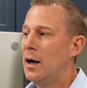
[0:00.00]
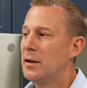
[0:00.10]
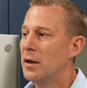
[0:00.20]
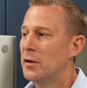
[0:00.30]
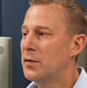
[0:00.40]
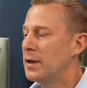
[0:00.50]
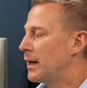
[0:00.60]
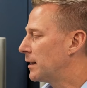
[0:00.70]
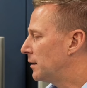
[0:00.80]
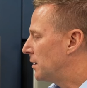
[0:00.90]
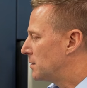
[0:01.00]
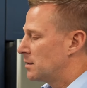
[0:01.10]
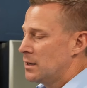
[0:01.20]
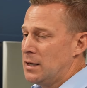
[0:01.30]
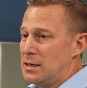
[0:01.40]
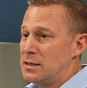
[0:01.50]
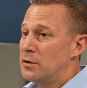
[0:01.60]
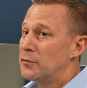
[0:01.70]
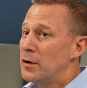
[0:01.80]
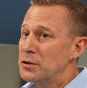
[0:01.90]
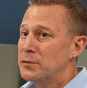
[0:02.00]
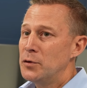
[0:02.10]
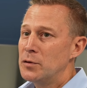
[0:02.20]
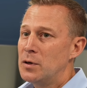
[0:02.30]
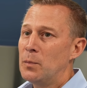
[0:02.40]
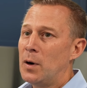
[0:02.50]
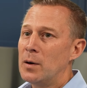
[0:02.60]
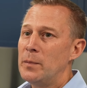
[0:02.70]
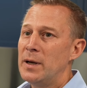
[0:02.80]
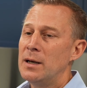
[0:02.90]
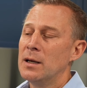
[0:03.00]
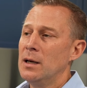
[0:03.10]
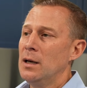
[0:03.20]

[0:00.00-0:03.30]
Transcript: The other thing that does is in the fresh food compartment,